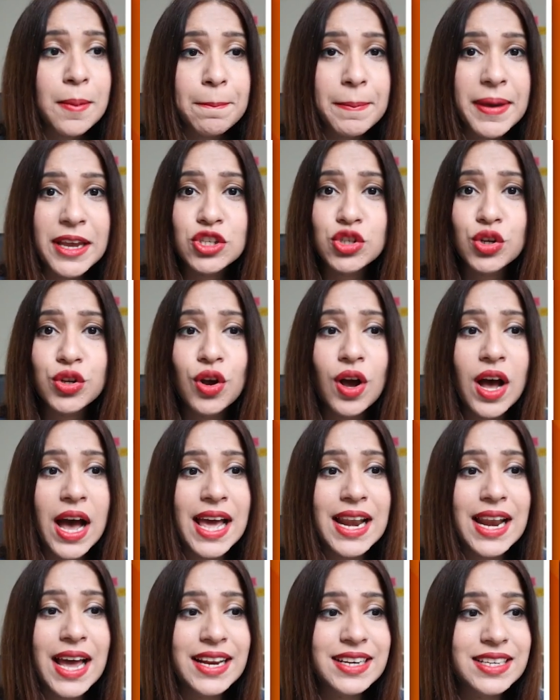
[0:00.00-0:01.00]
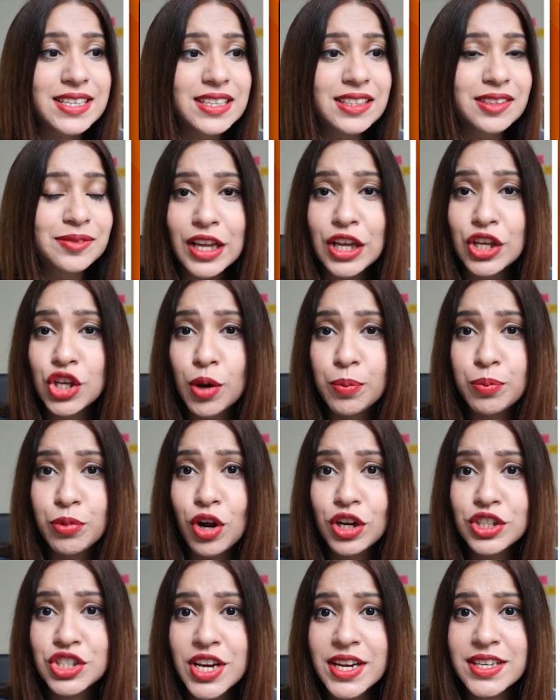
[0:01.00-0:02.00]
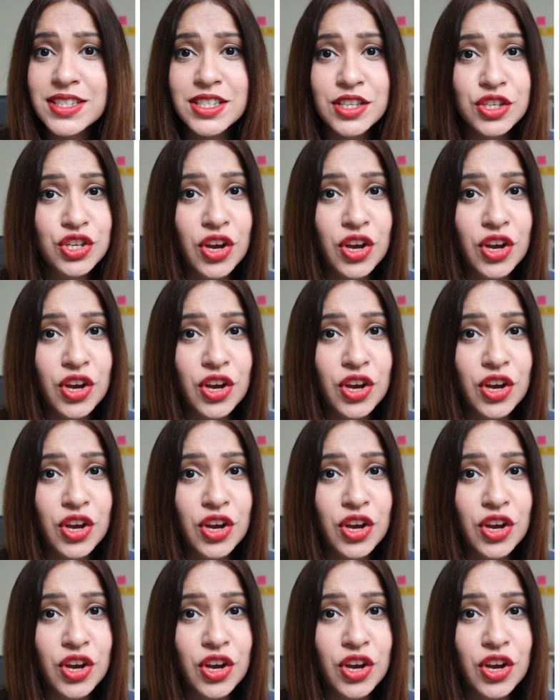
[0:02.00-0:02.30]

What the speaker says: Make sure you're highlighting your projects,